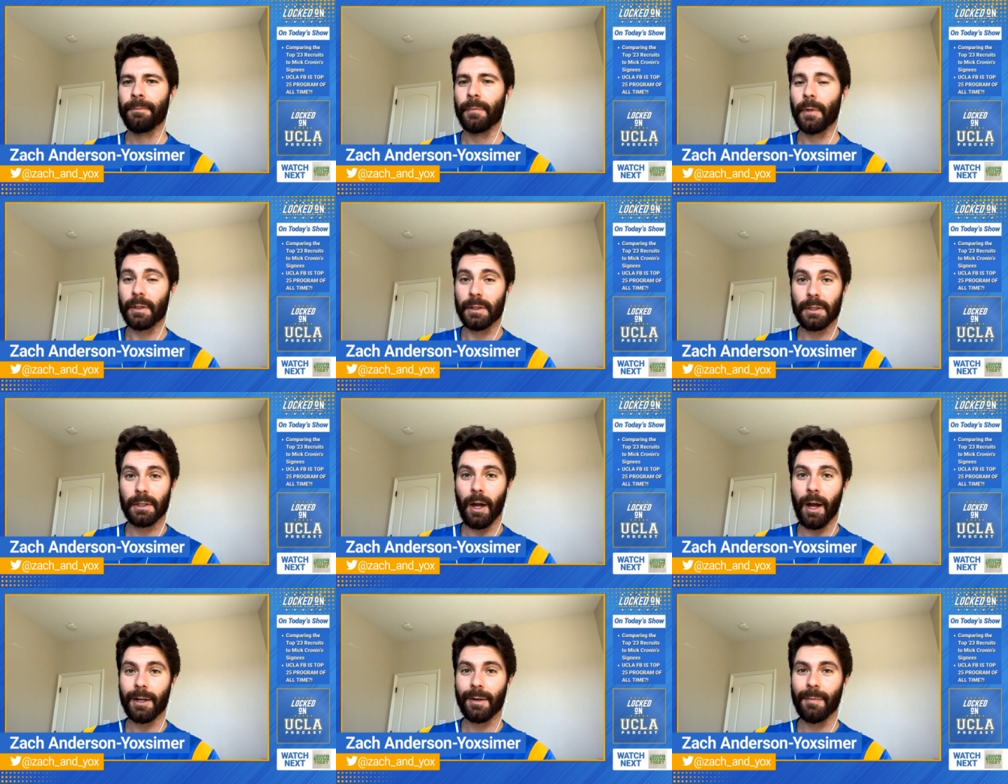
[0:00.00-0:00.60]
Let's
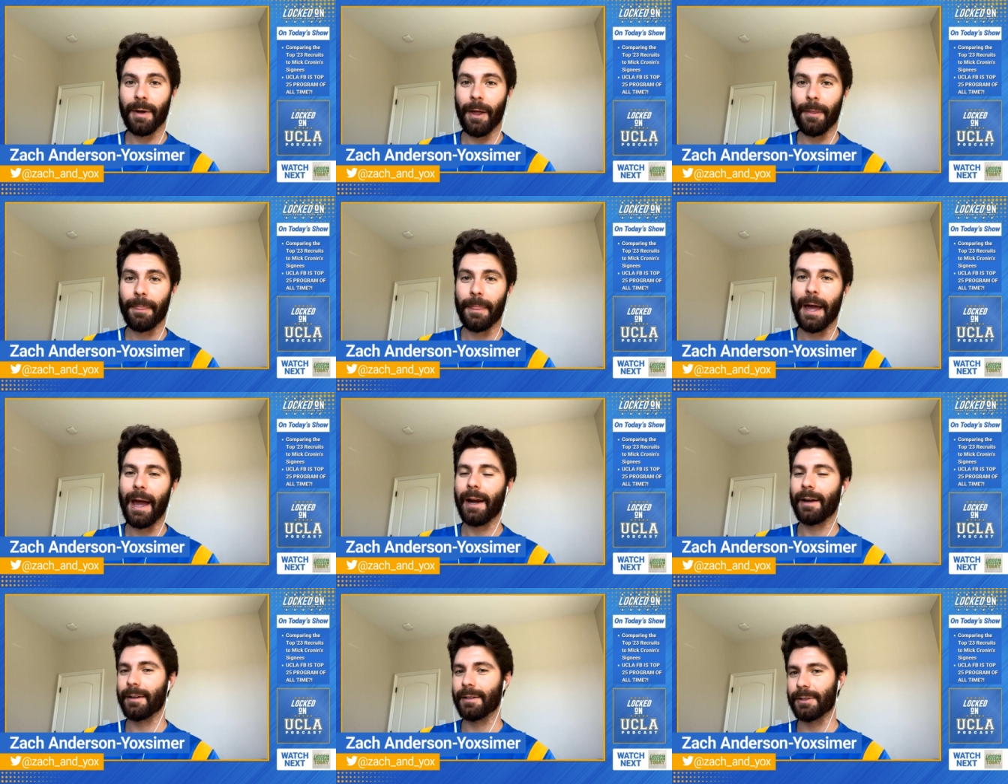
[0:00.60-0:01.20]
talk about
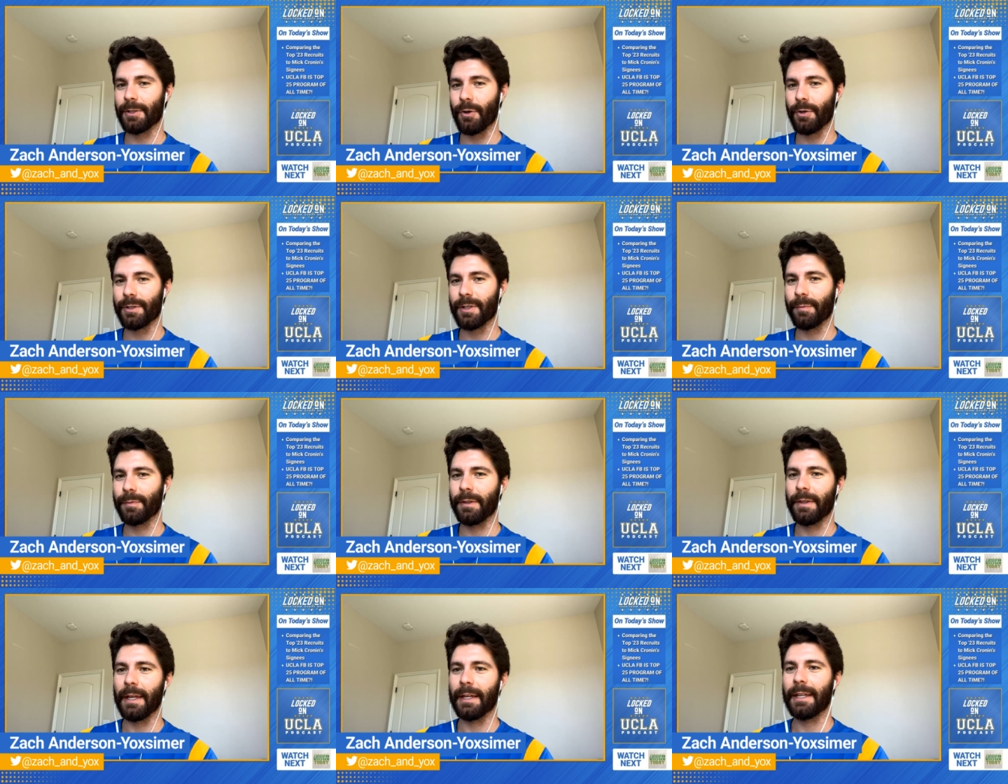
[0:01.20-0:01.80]
that because there's
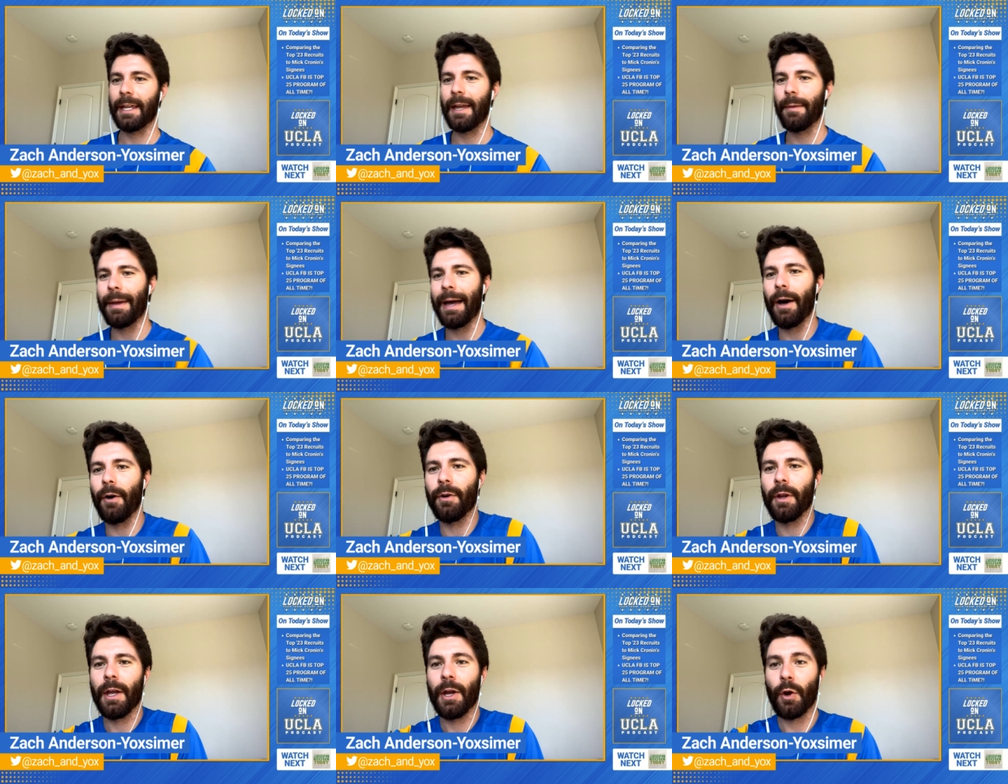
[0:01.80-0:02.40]
something that came
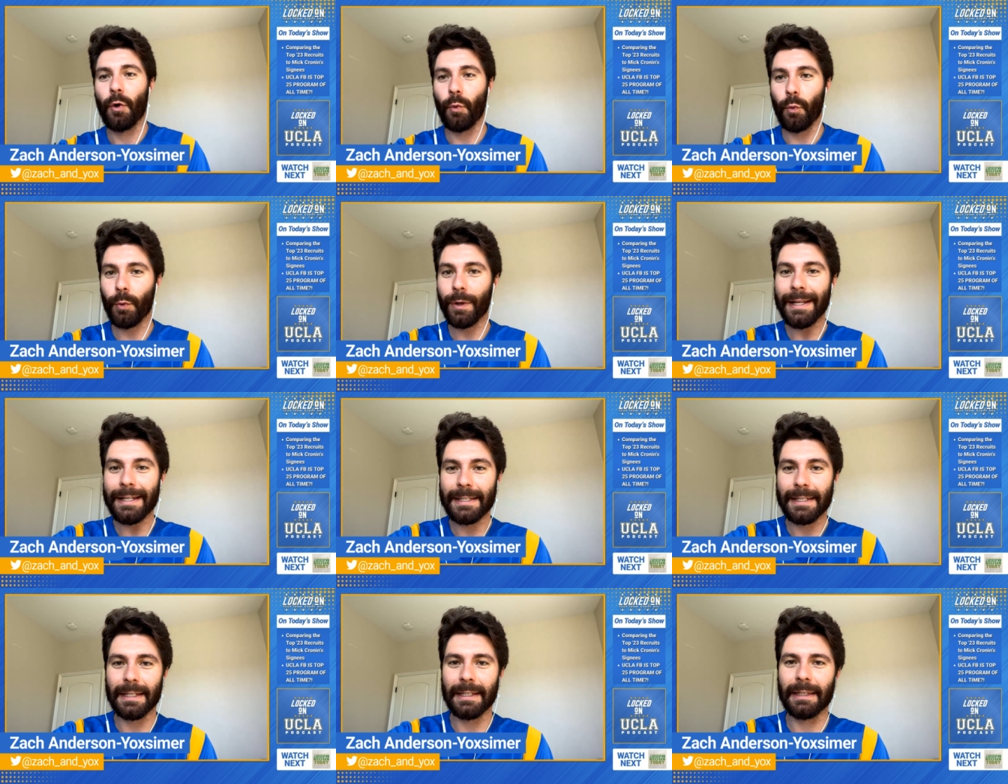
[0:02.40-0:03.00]
out
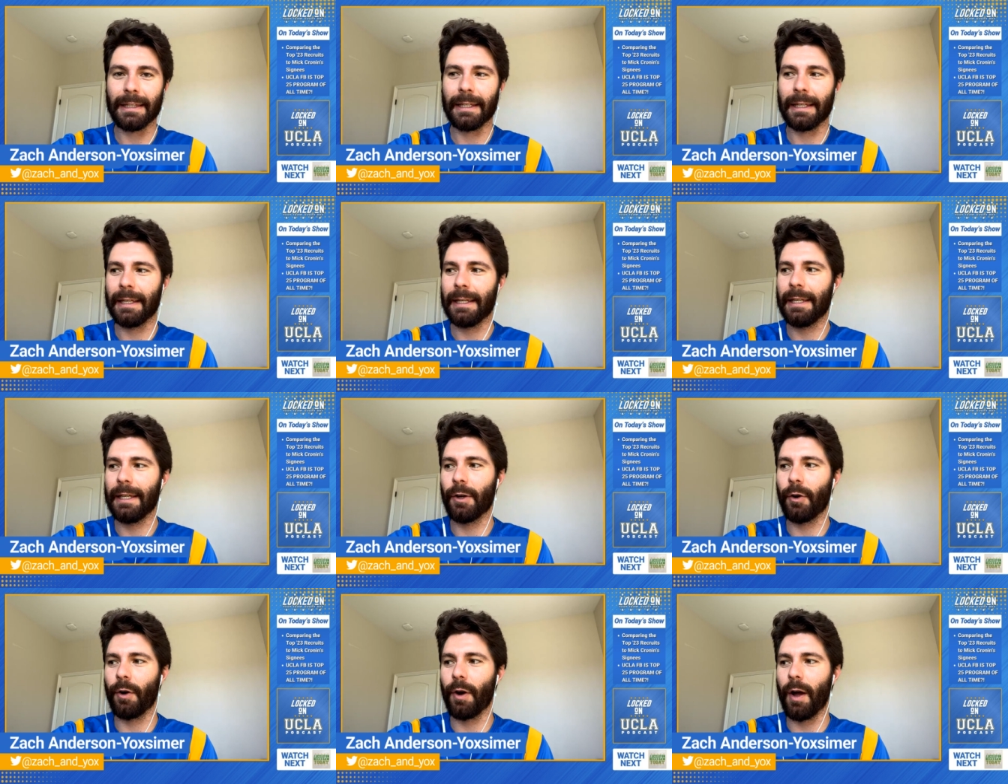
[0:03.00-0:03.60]
recently
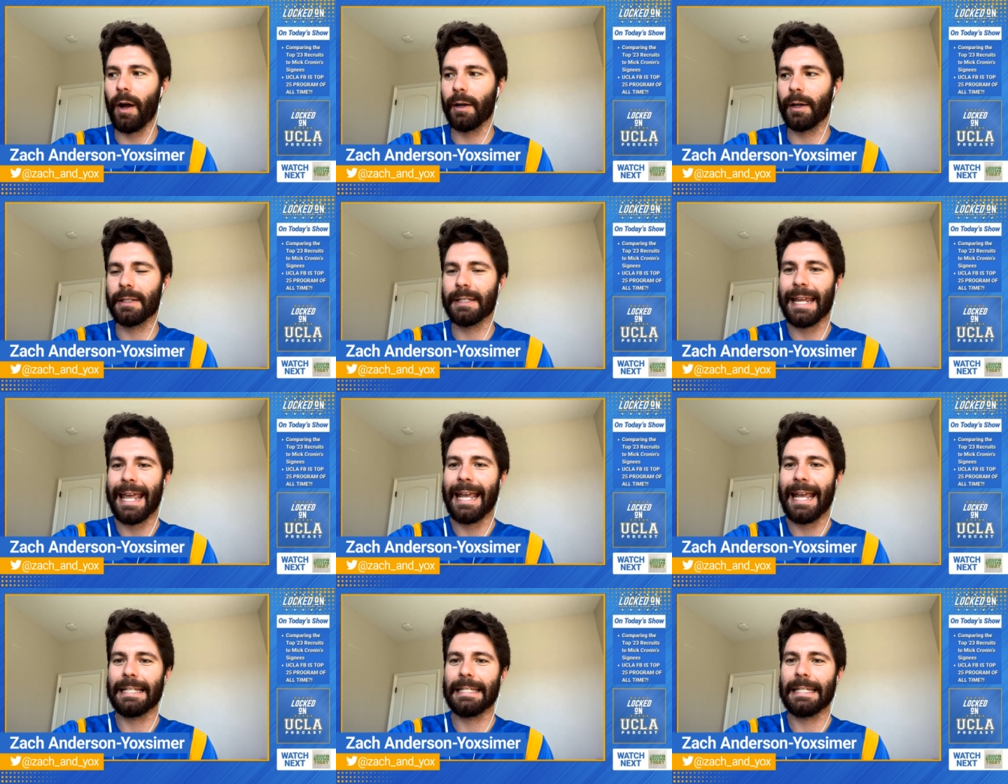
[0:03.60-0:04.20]
here on August
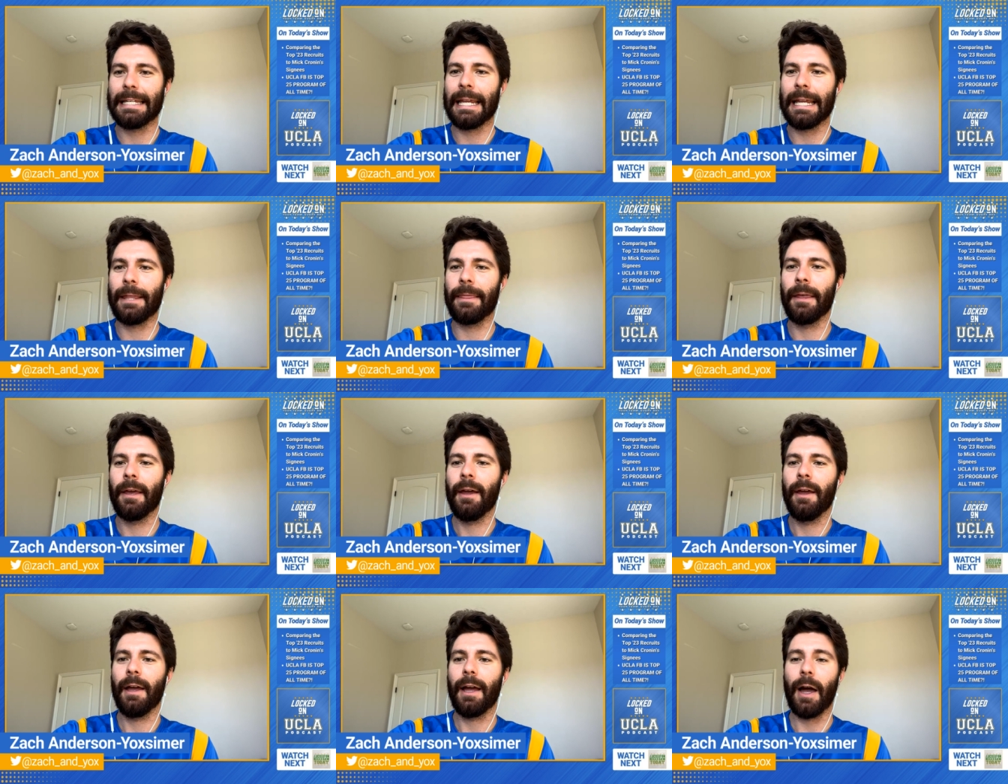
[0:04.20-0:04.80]
18th
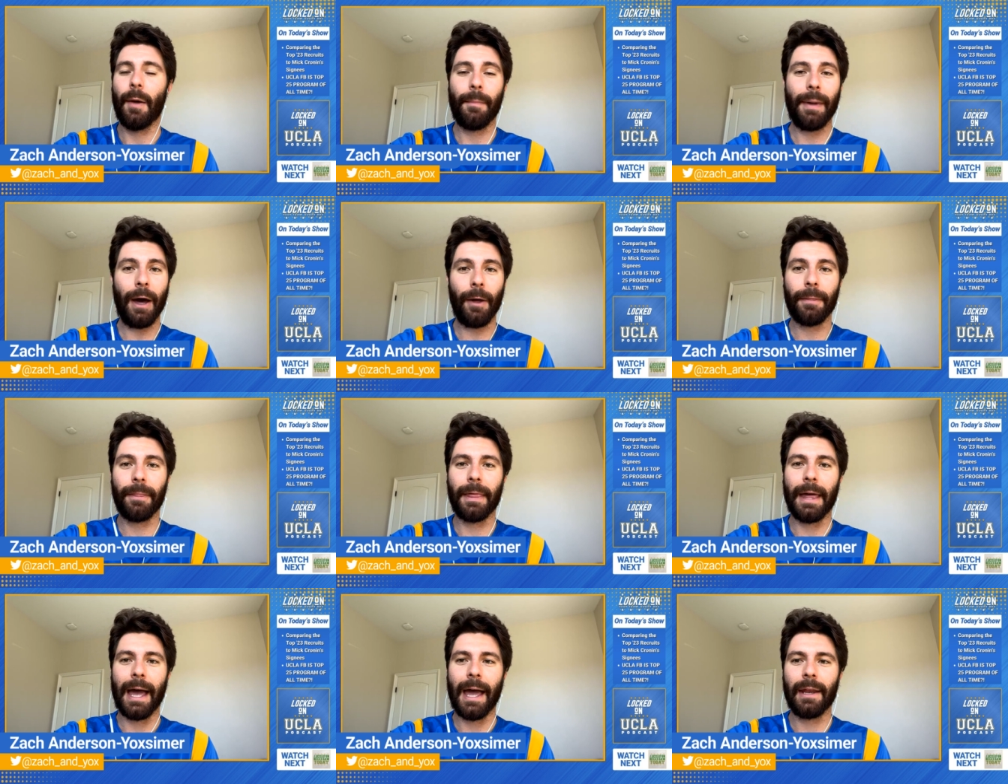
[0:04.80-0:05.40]

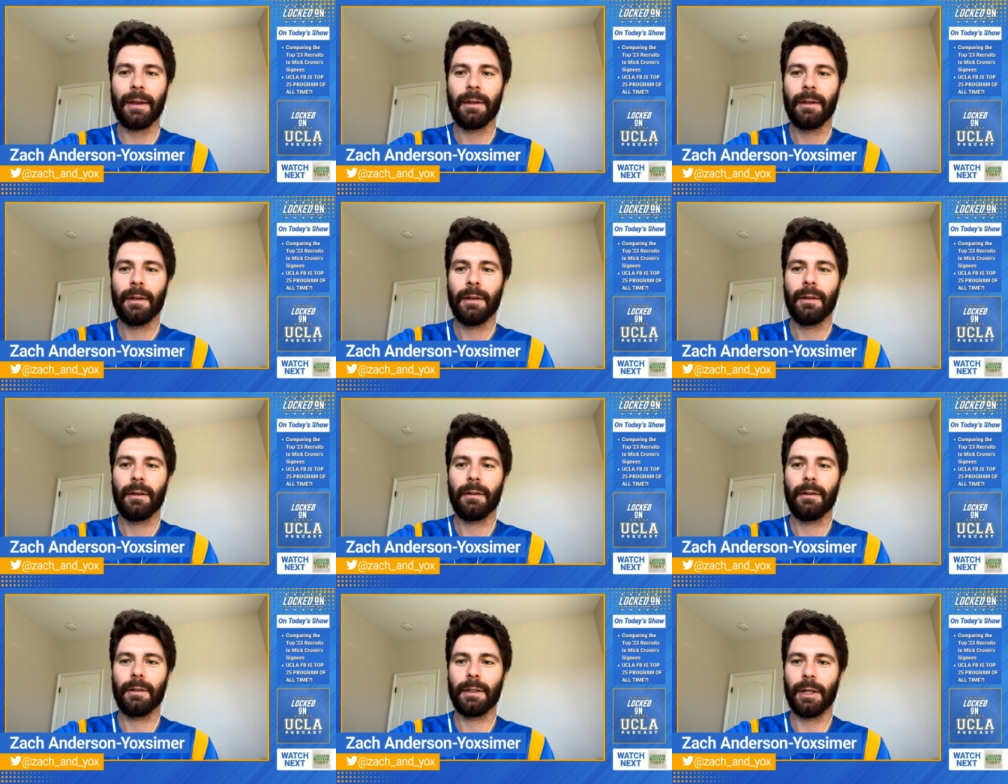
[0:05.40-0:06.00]
about that
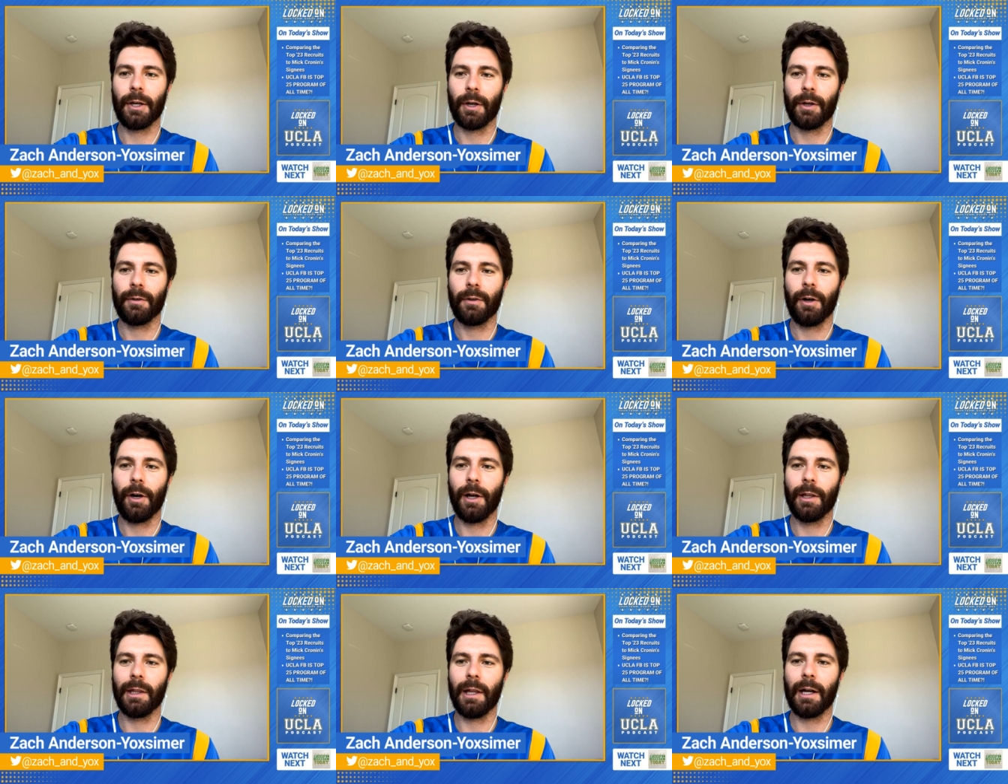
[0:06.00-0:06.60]
here
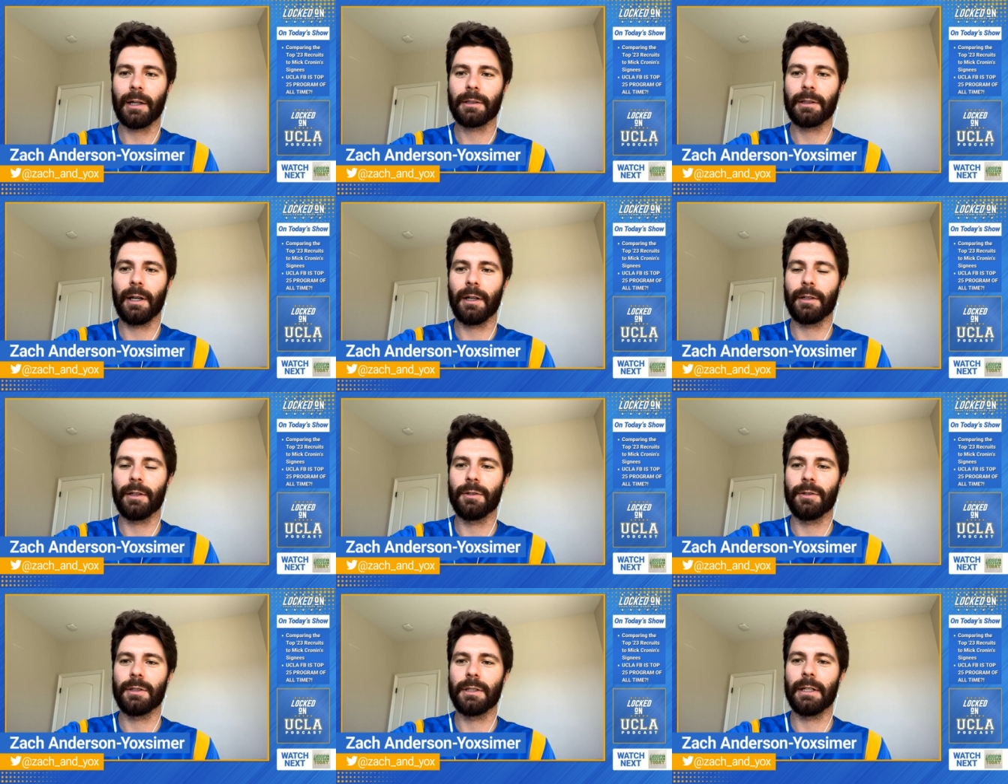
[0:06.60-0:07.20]
on Locked On
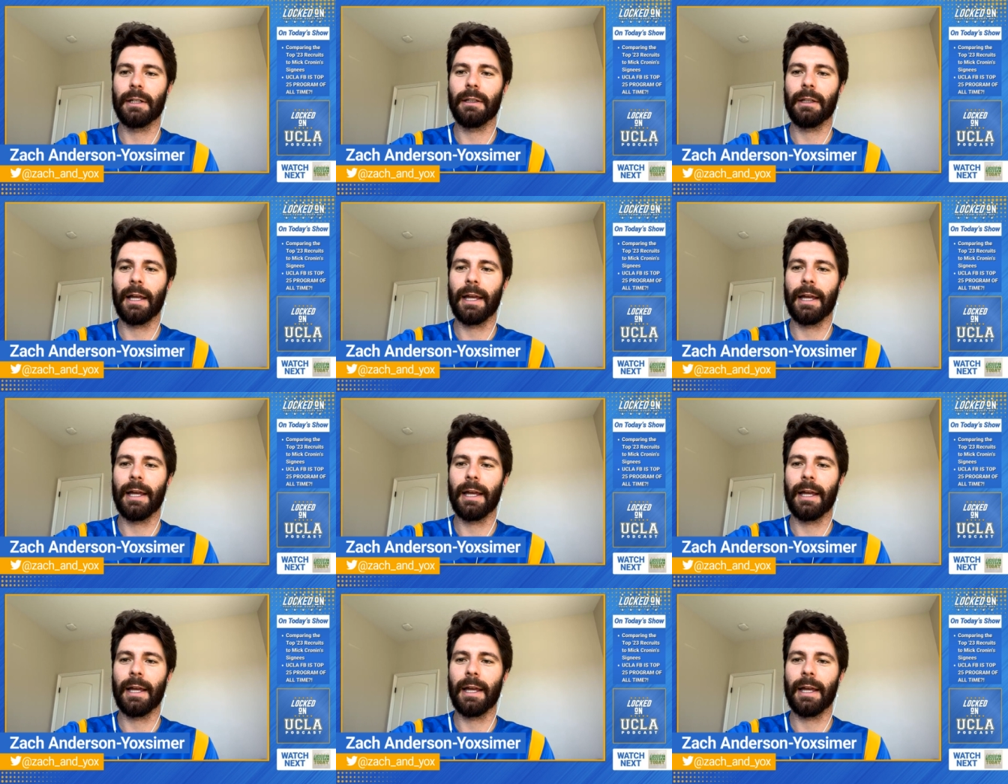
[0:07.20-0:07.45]
UCLA.